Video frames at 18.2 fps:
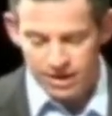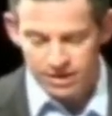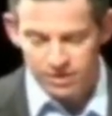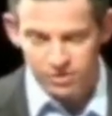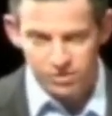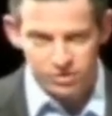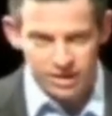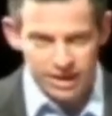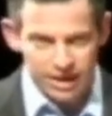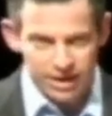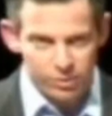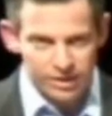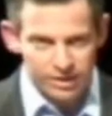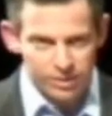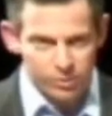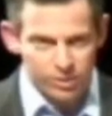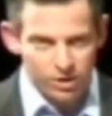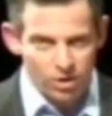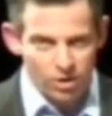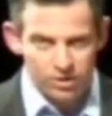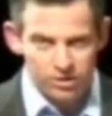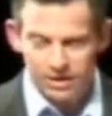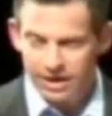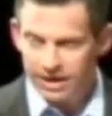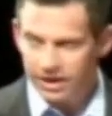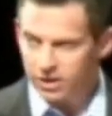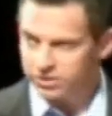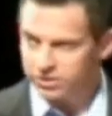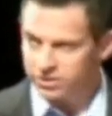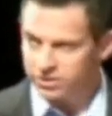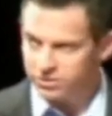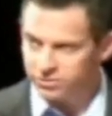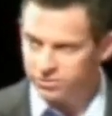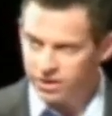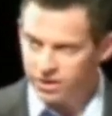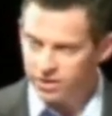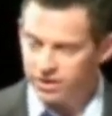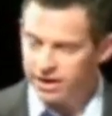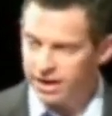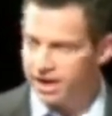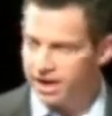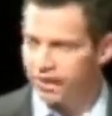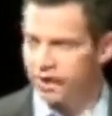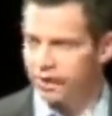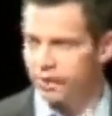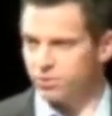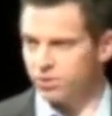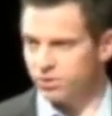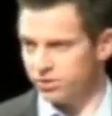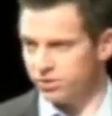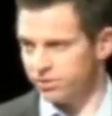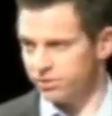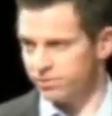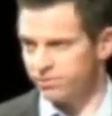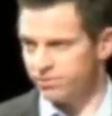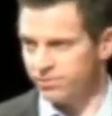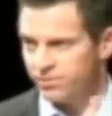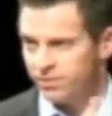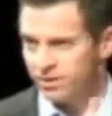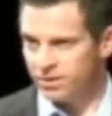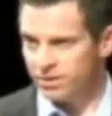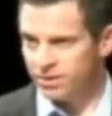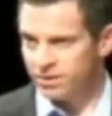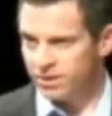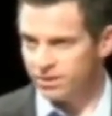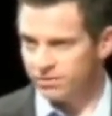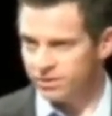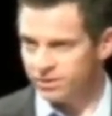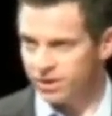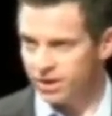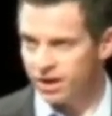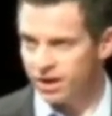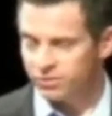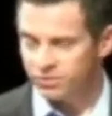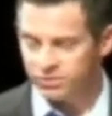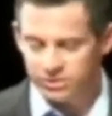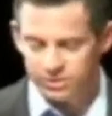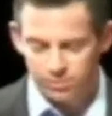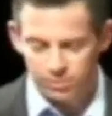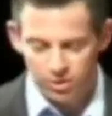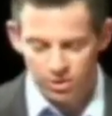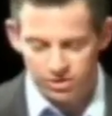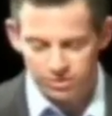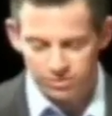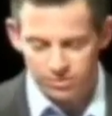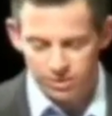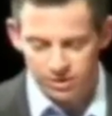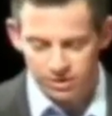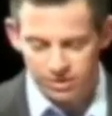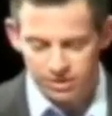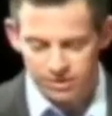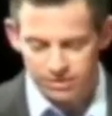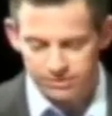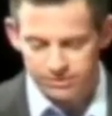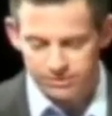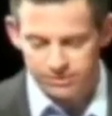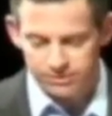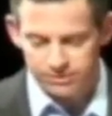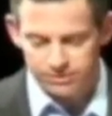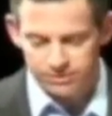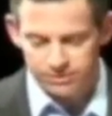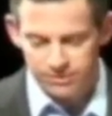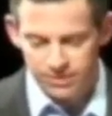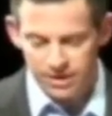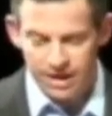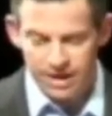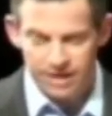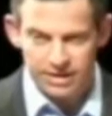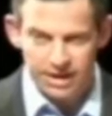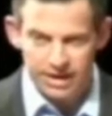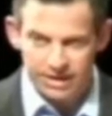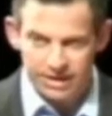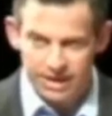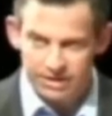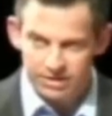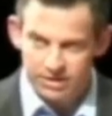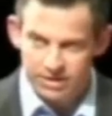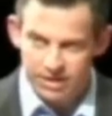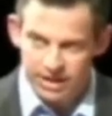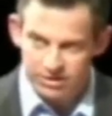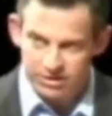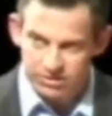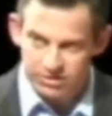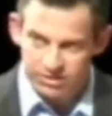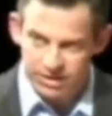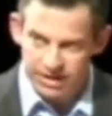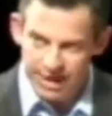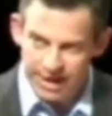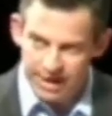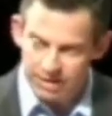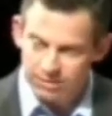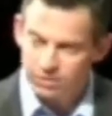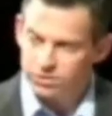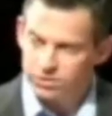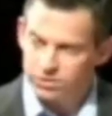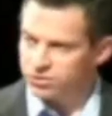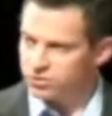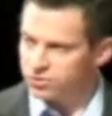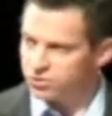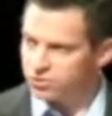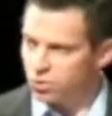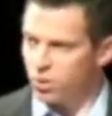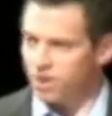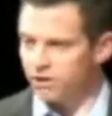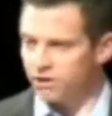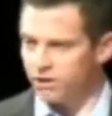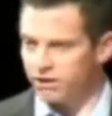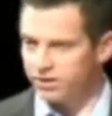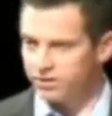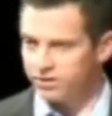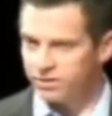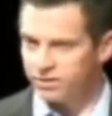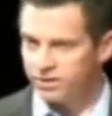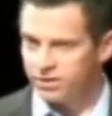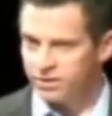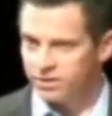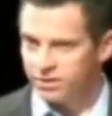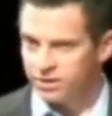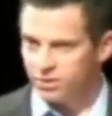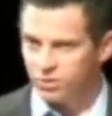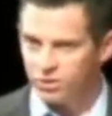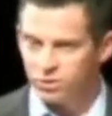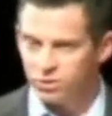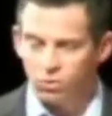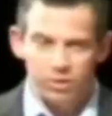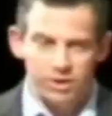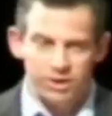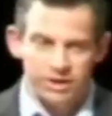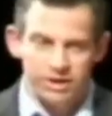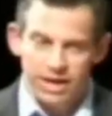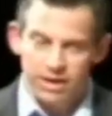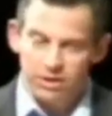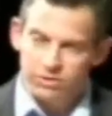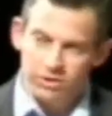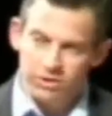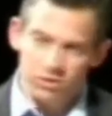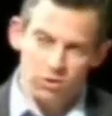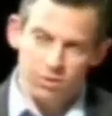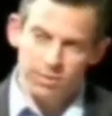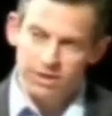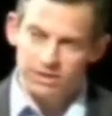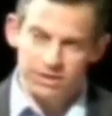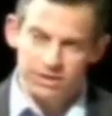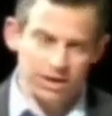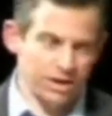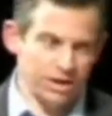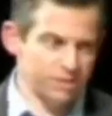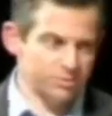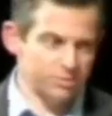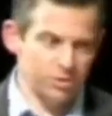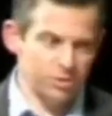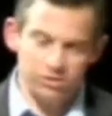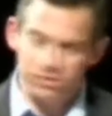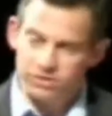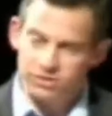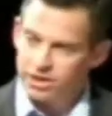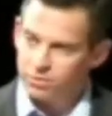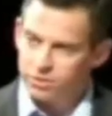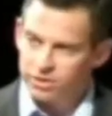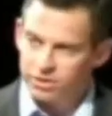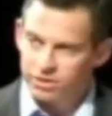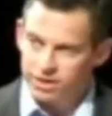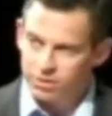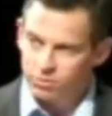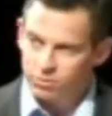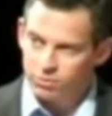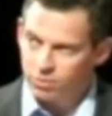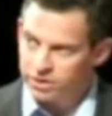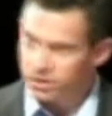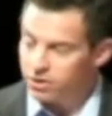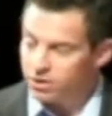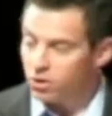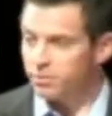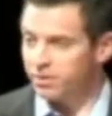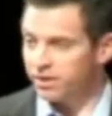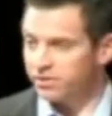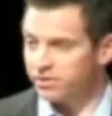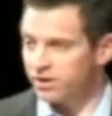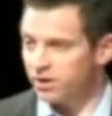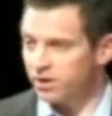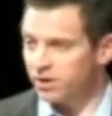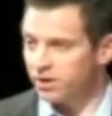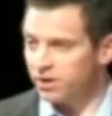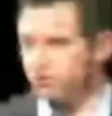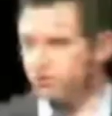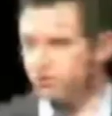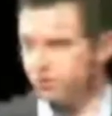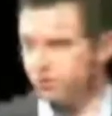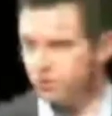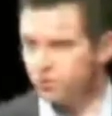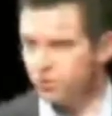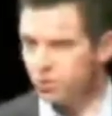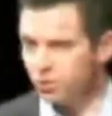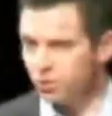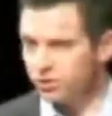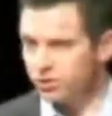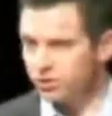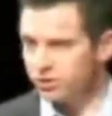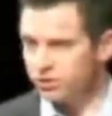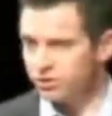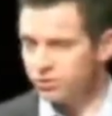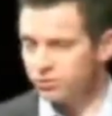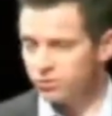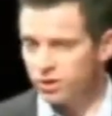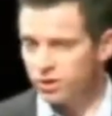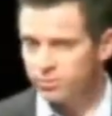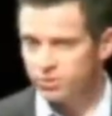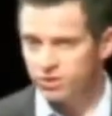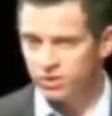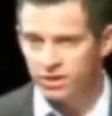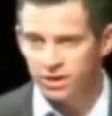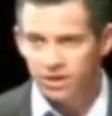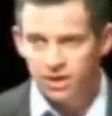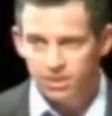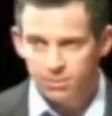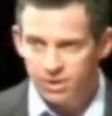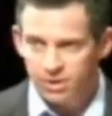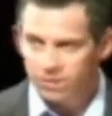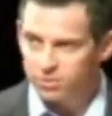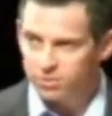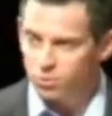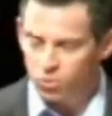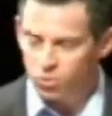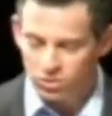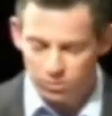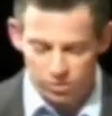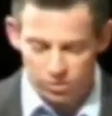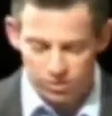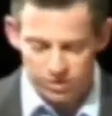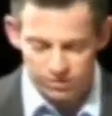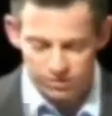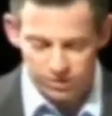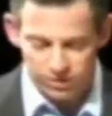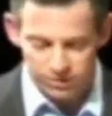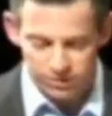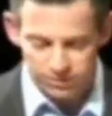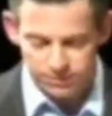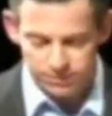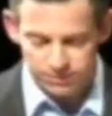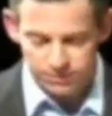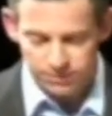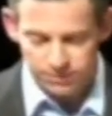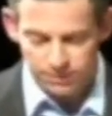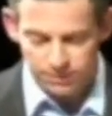Okay, and so now we all inherit this very heavy burden of the doctrine's implausibility. And the effort to square it with what we now know about the cosmos and what we know about the all-too-human origins of Scripture becomes more and more difficult.